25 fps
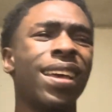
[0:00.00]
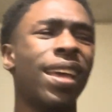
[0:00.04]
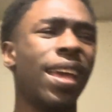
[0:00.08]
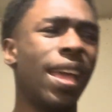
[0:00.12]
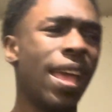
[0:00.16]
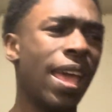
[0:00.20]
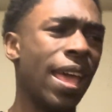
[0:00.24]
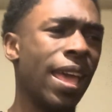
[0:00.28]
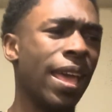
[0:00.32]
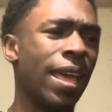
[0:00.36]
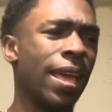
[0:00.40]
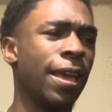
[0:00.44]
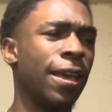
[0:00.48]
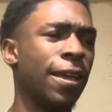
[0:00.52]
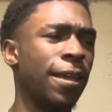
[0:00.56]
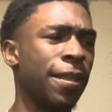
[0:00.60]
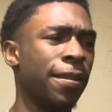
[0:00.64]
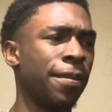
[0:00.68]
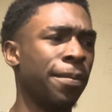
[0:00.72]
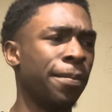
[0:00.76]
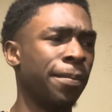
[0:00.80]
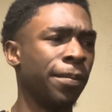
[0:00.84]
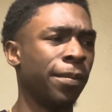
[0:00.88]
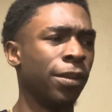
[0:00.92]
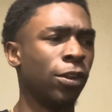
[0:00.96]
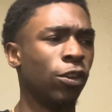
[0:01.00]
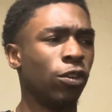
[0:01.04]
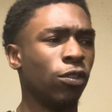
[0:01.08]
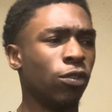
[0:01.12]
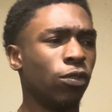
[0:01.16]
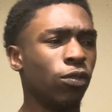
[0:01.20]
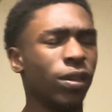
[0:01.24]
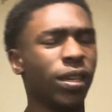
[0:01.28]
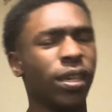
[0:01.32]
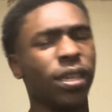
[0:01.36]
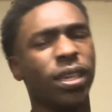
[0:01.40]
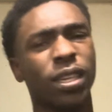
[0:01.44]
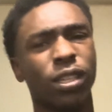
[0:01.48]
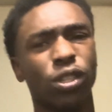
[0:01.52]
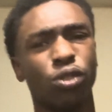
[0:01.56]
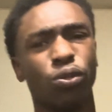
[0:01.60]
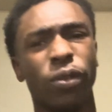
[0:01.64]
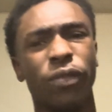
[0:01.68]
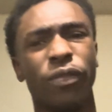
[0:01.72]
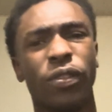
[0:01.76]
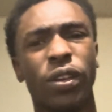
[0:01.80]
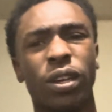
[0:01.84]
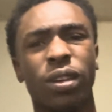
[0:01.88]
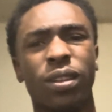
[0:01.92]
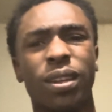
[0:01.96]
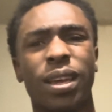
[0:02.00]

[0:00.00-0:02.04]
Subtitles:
And it gets revealed